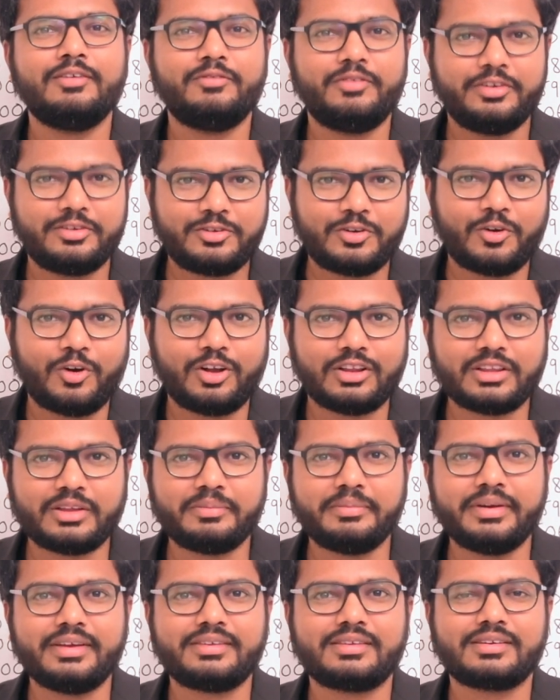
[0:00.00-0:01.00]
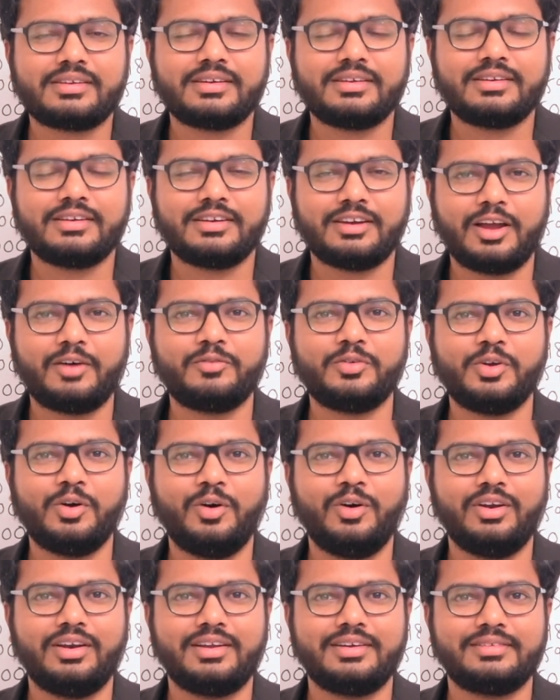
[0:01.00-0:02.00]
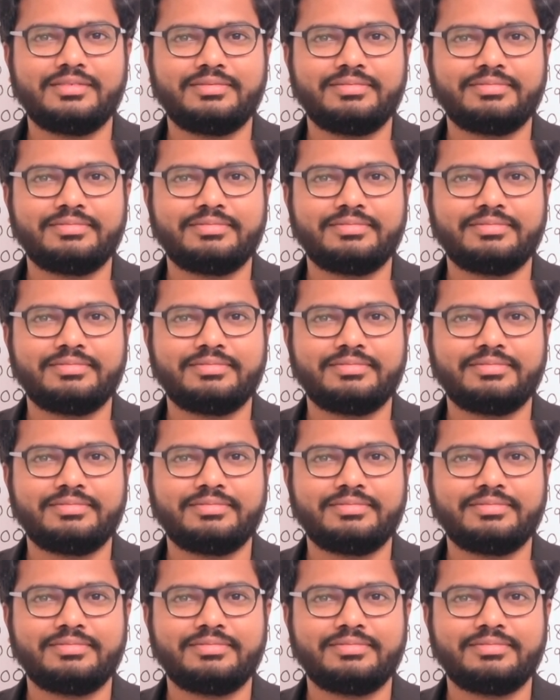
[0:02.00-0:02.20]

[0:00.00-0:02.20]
Wish you all the best. Love you all.